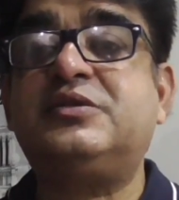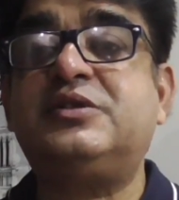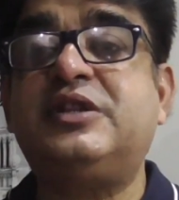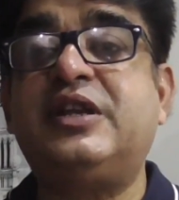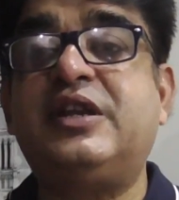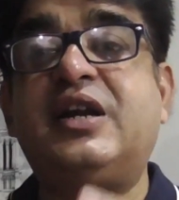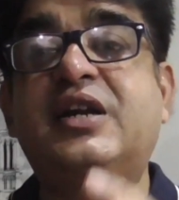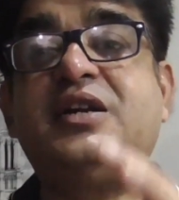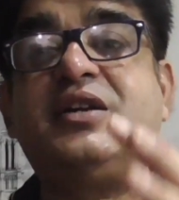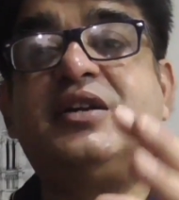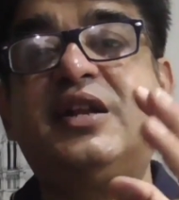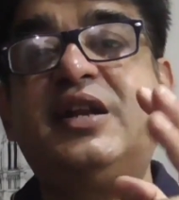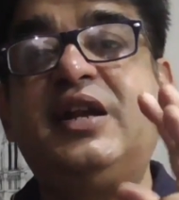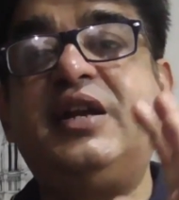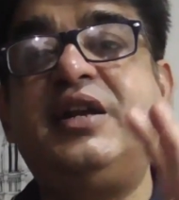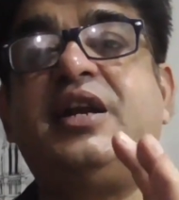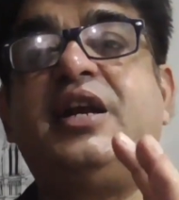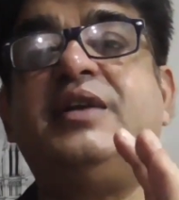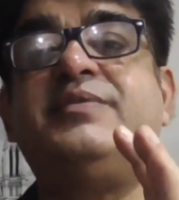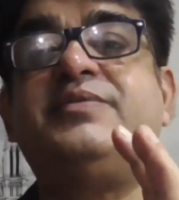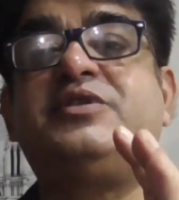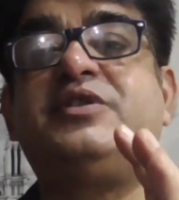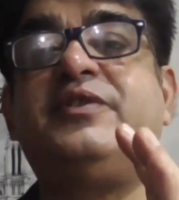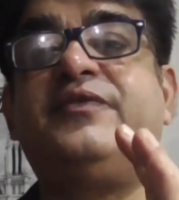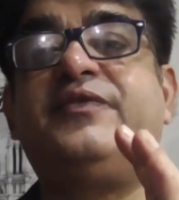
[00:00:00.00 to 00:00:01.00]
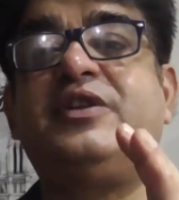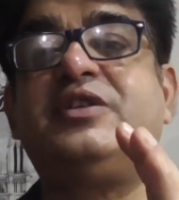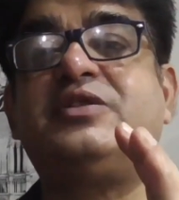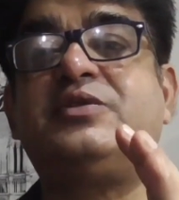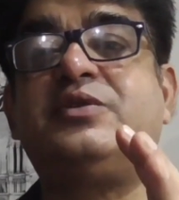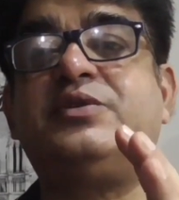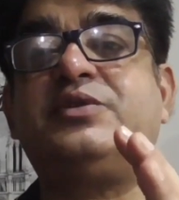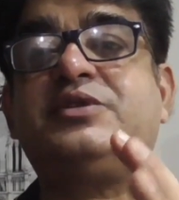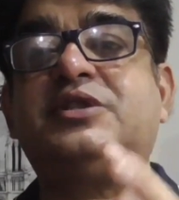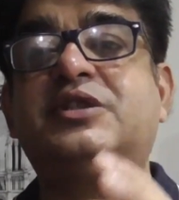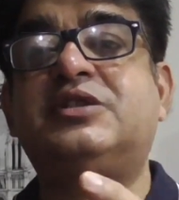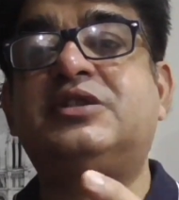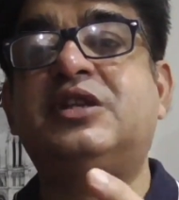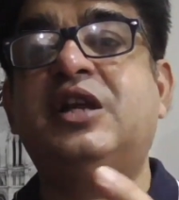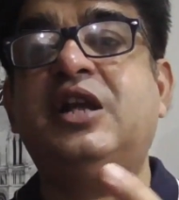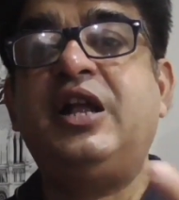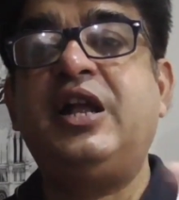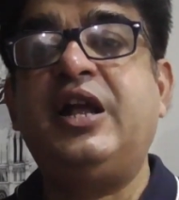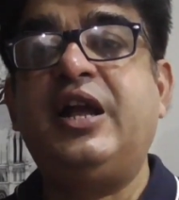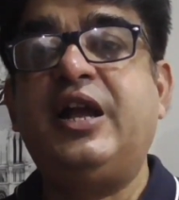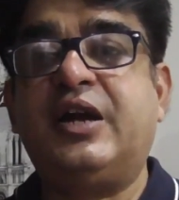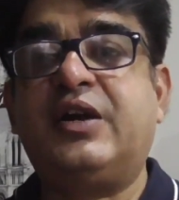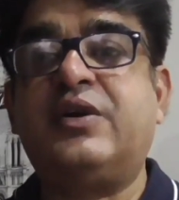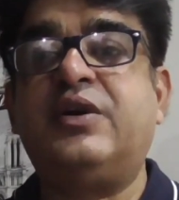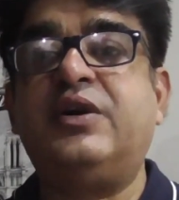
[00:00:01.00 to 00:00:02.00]
There are three types of resources
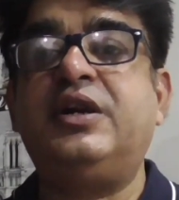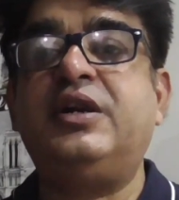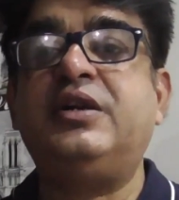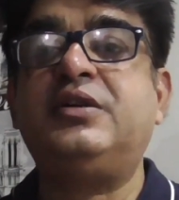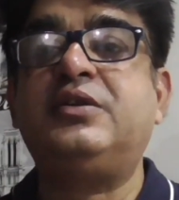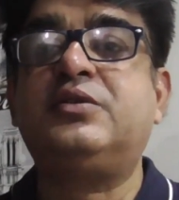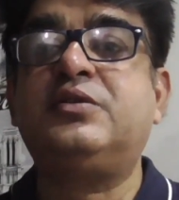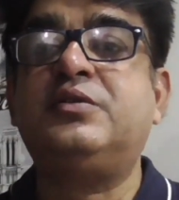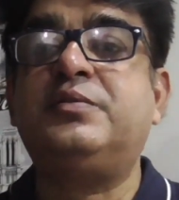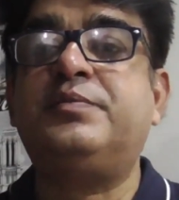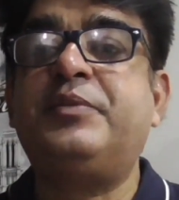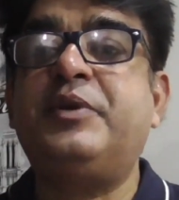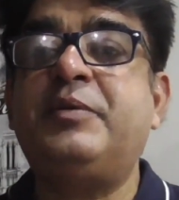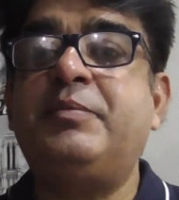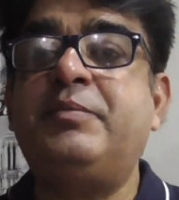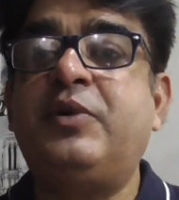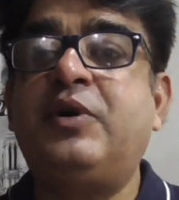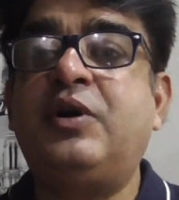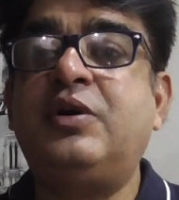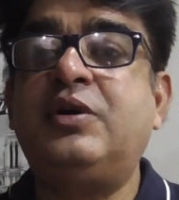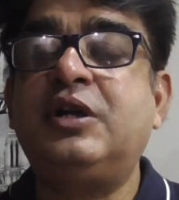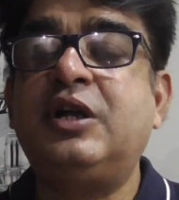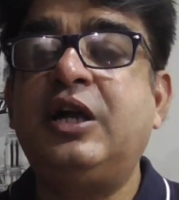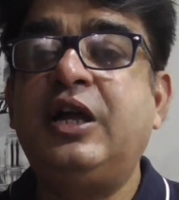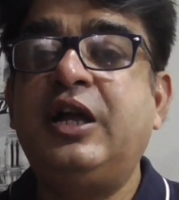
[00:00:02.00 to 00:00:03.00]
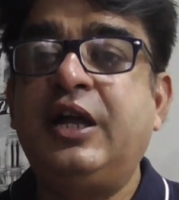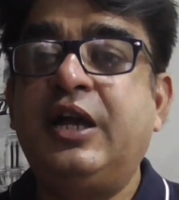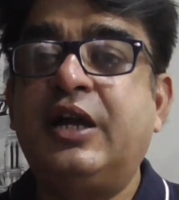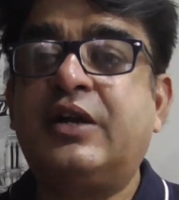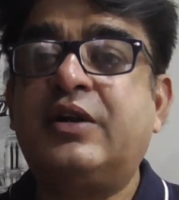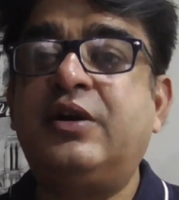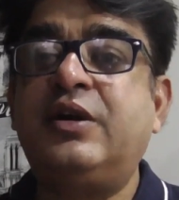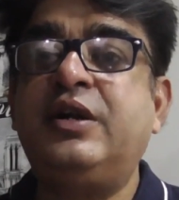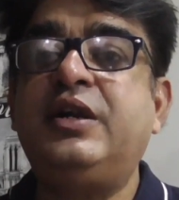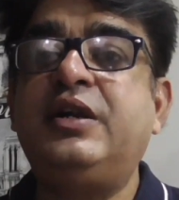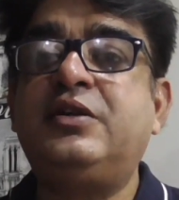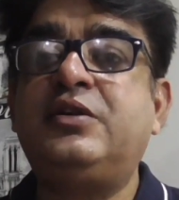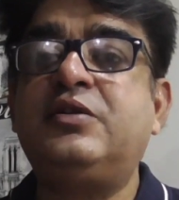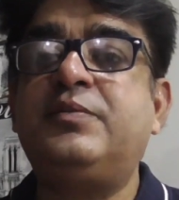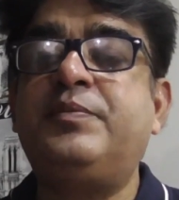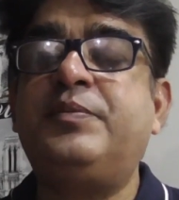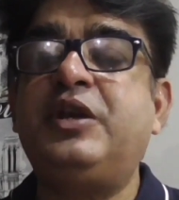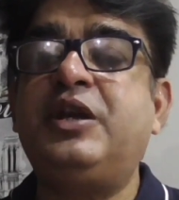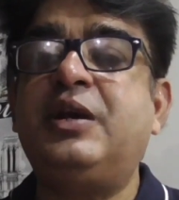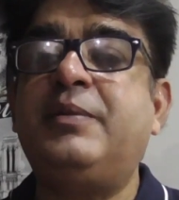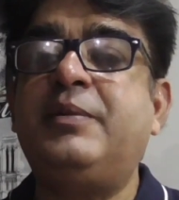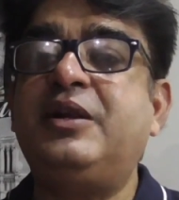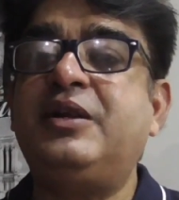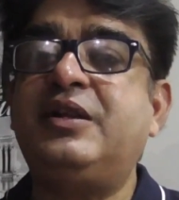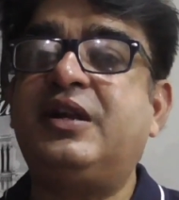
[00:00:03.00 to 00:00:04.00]
according to Pmbok. According to
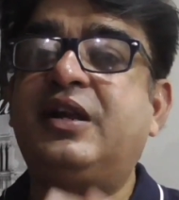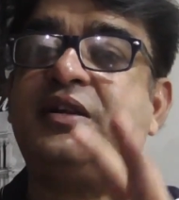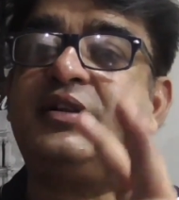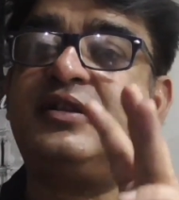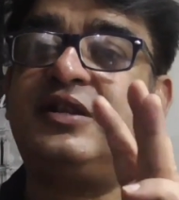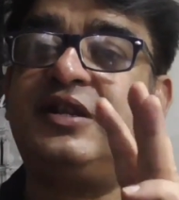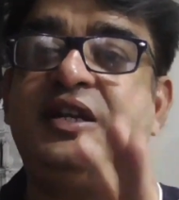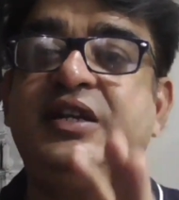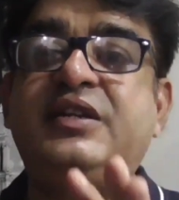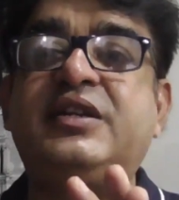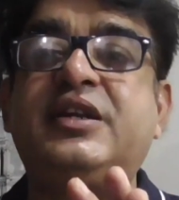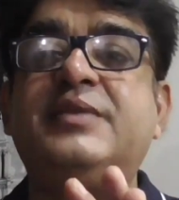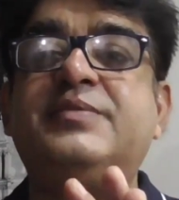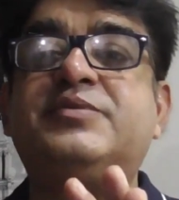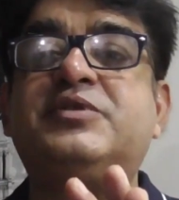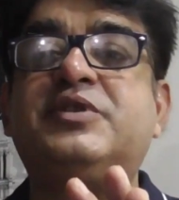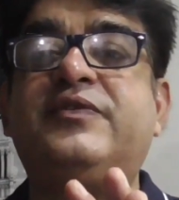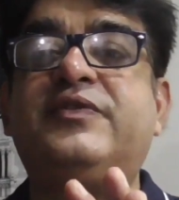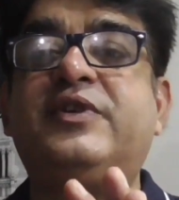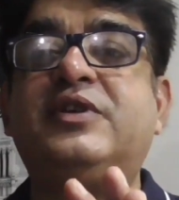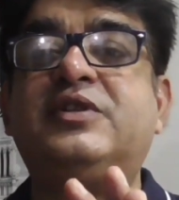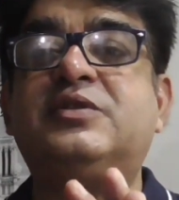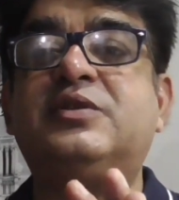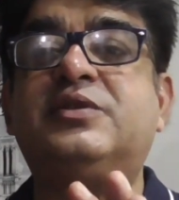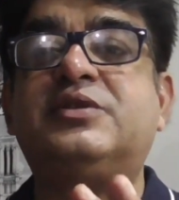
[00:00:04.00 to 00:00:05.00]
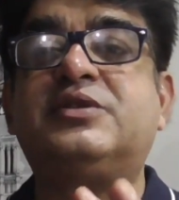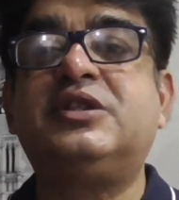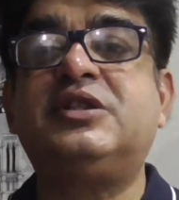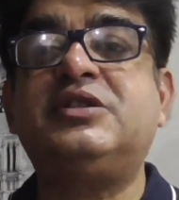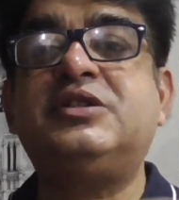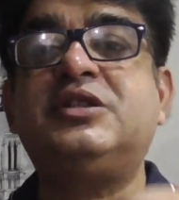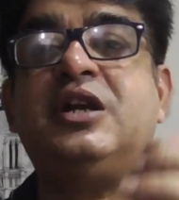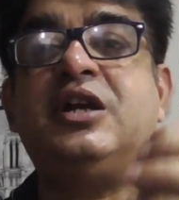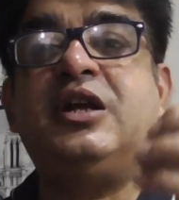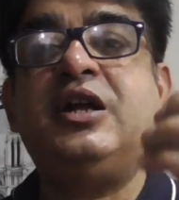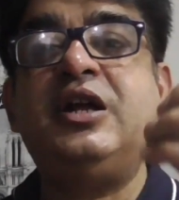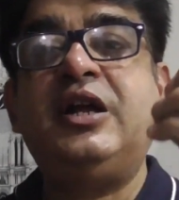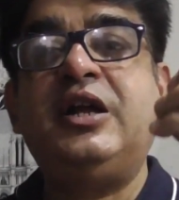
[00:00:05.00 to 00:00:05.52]
PMI, there are three types of resources.